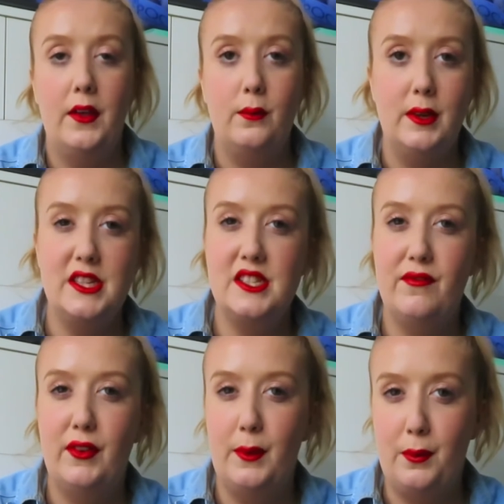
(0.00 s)
which
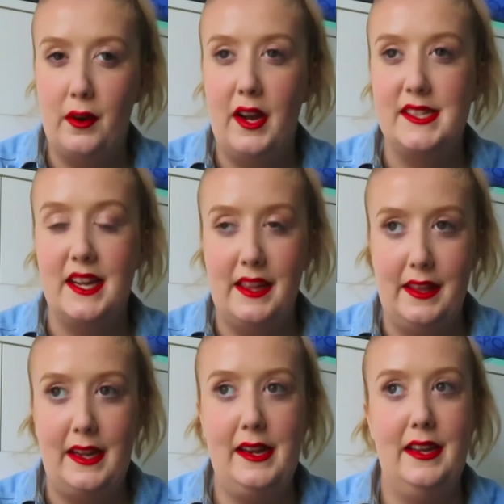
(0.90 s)
for the price I
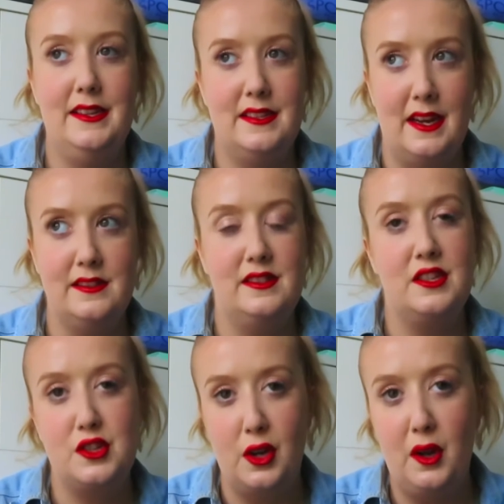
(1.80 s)
think does the
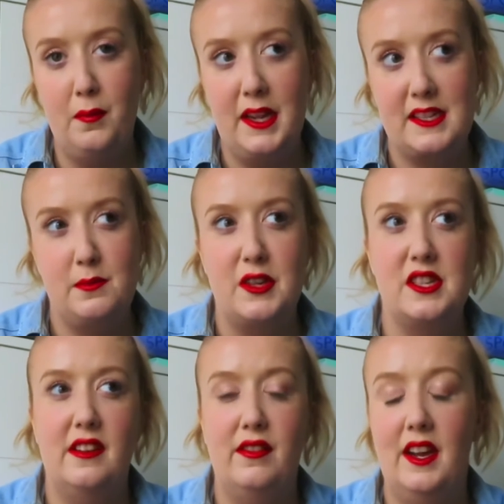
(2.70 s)
job,
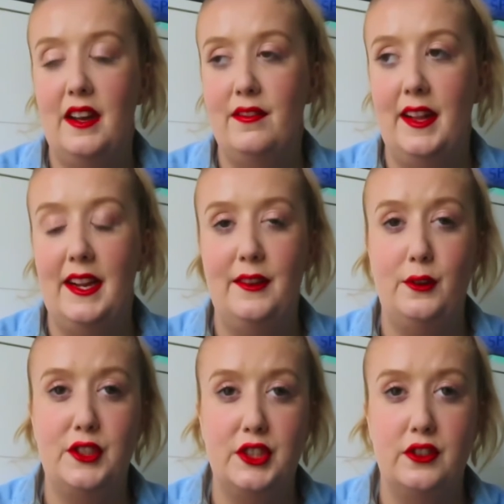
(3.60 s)
especially if you have like
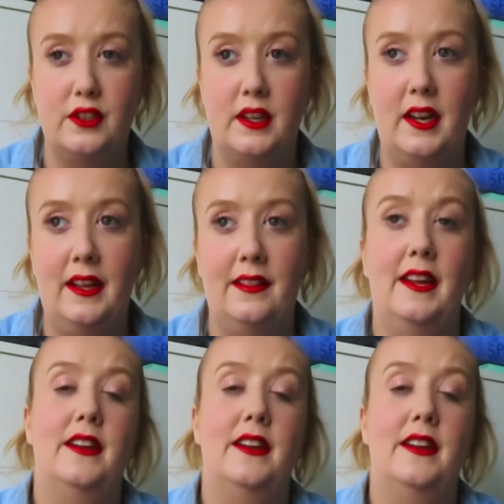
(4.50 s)
little children and